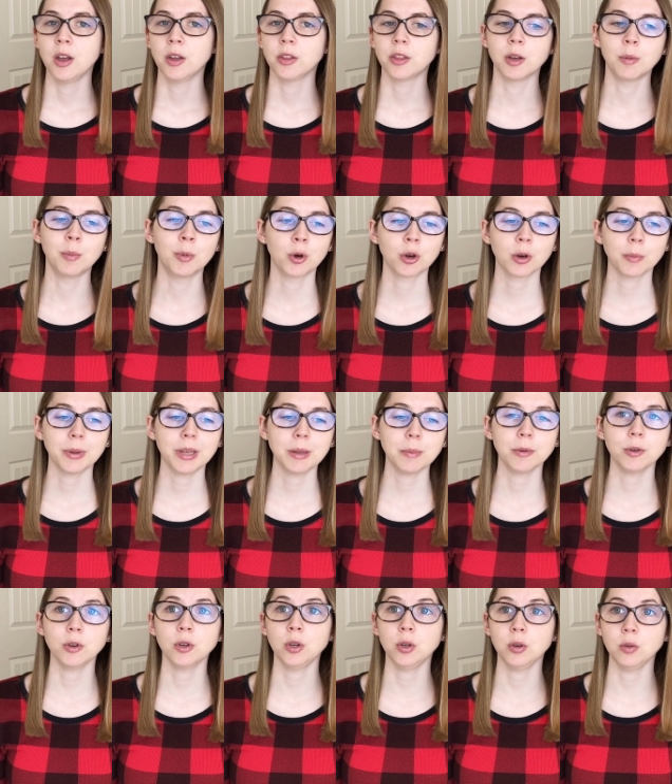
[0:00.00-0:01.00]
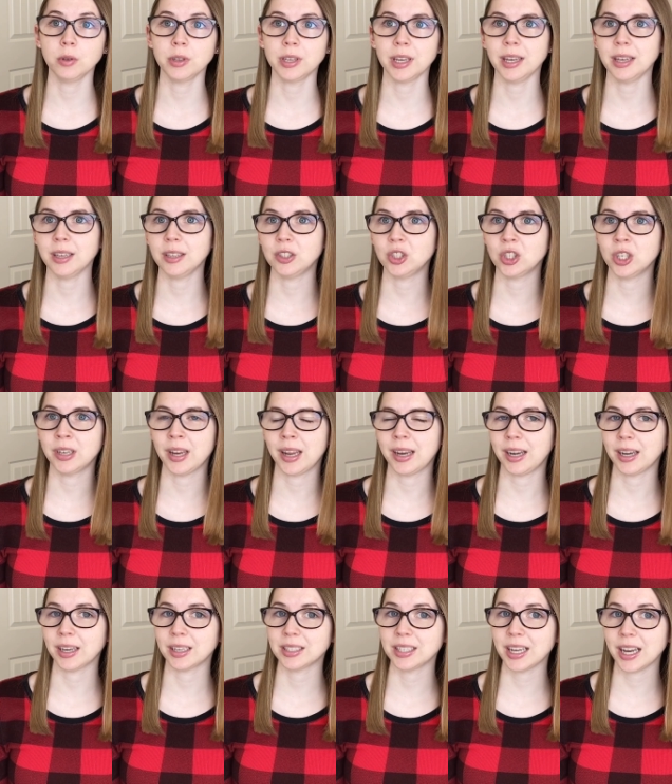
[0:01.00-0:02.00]
the more people who get
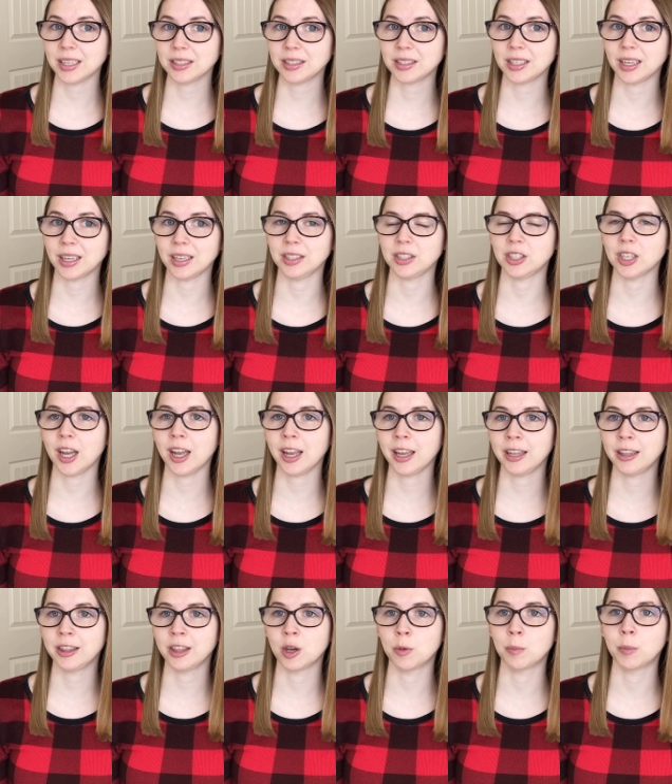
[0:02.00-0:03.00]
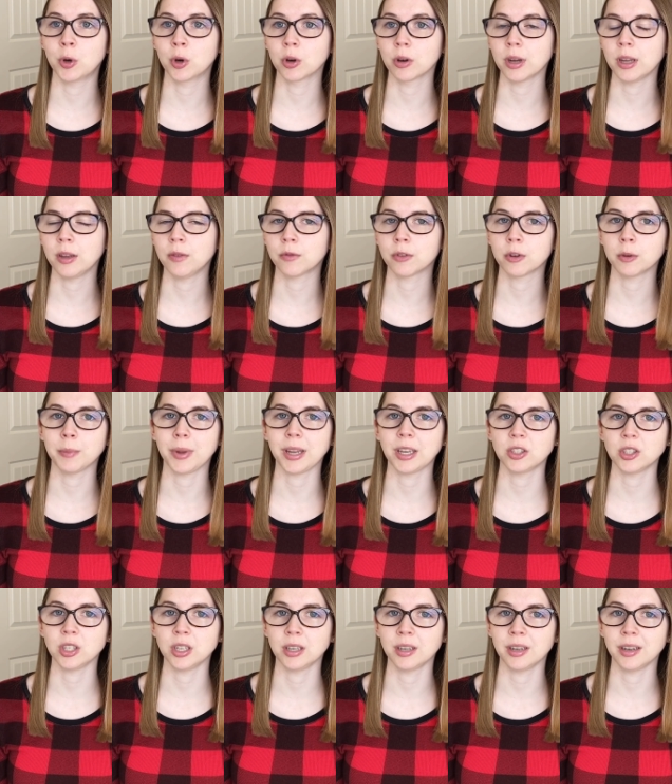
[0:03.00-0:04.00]
genetic testing done, the more
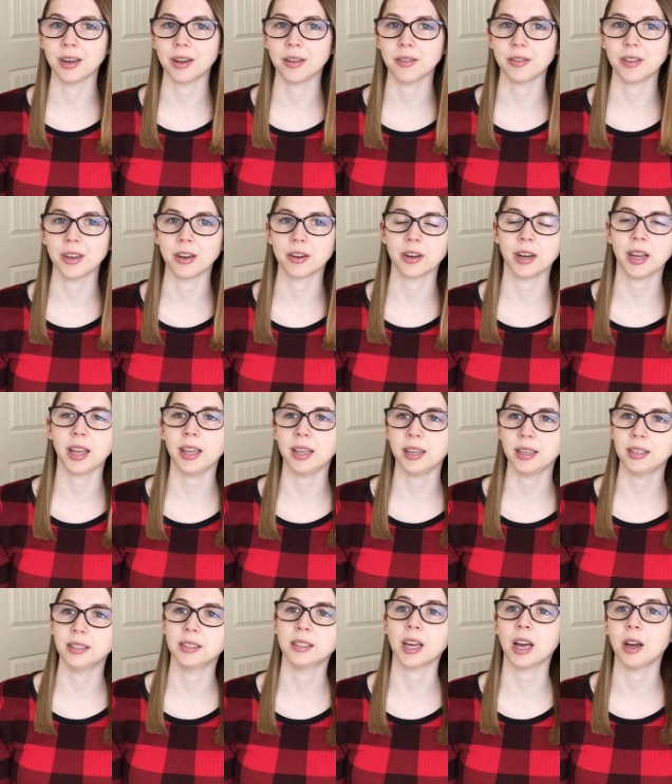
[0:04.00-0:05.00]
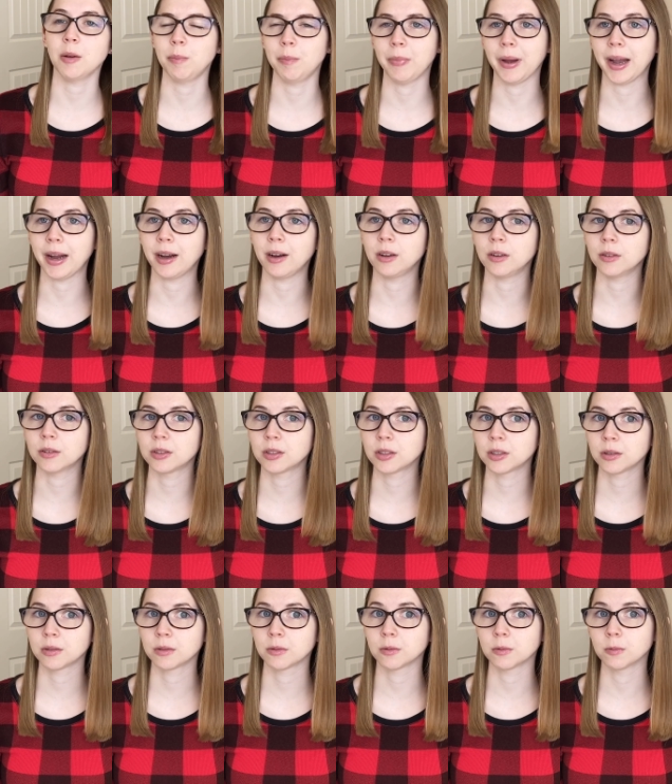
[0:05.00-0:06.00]
information there is
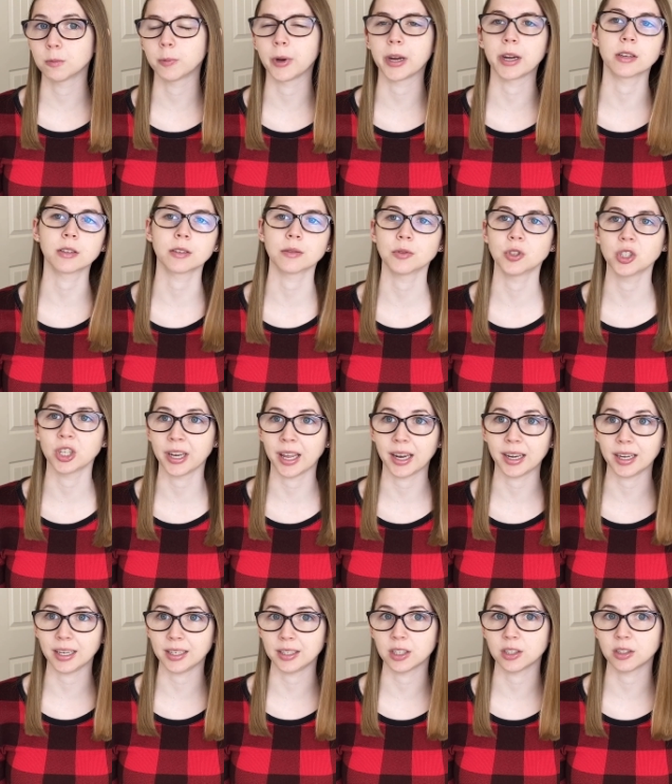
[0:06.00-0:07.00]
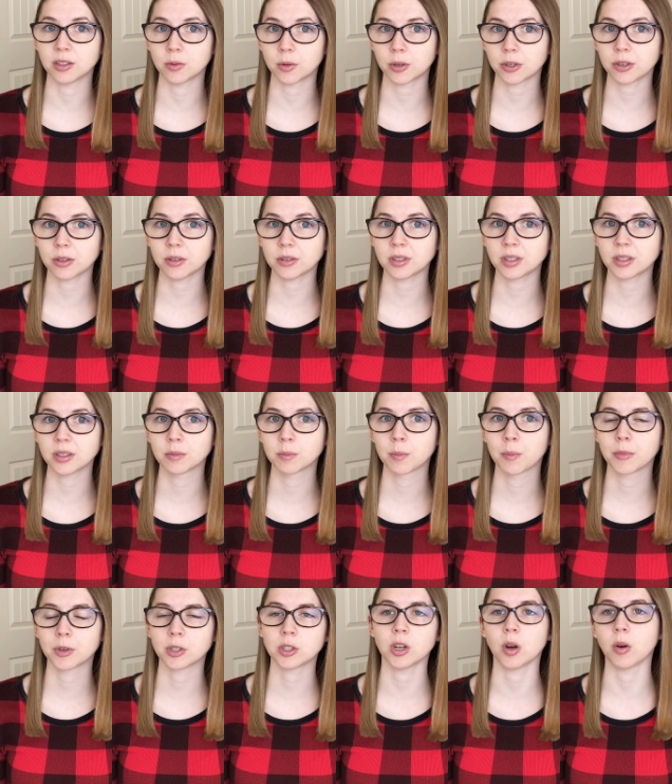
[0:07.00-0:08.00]
about rare genetic disorders.
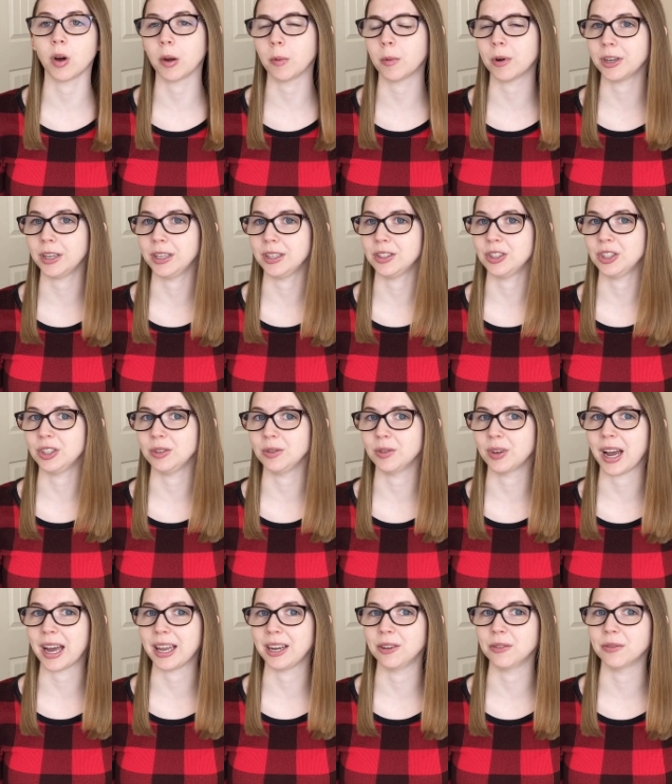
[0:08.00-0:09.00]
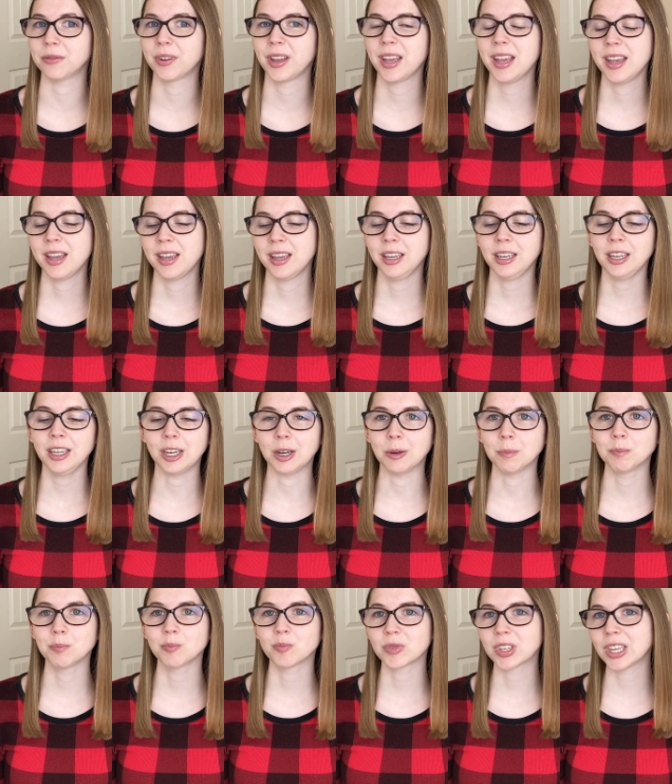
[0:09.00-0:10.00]
So I wanted to kind of, you
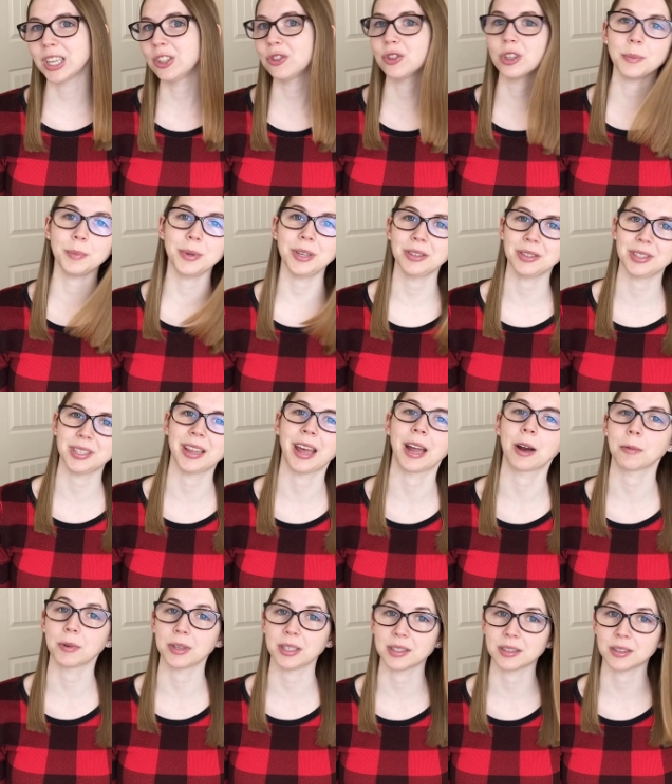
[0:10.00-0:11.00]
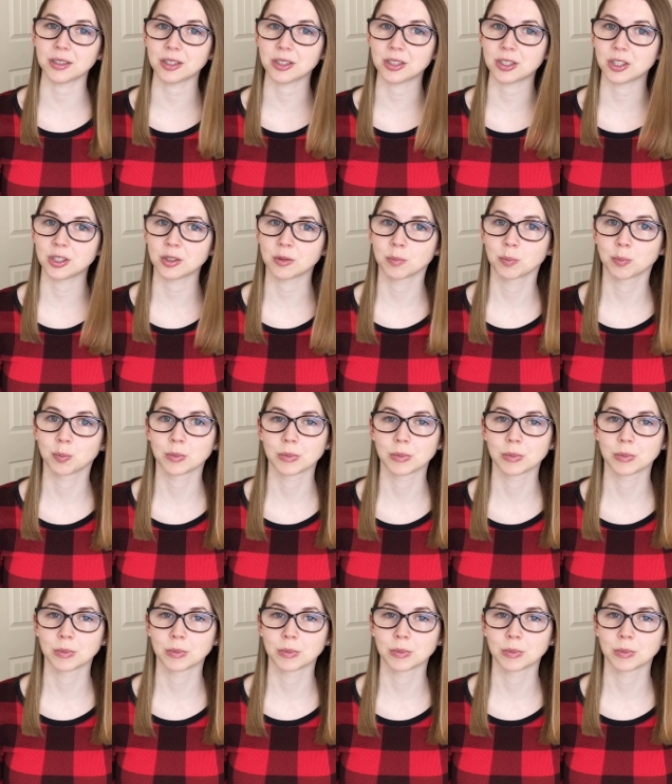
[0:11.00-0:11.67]
know, contribute to that research.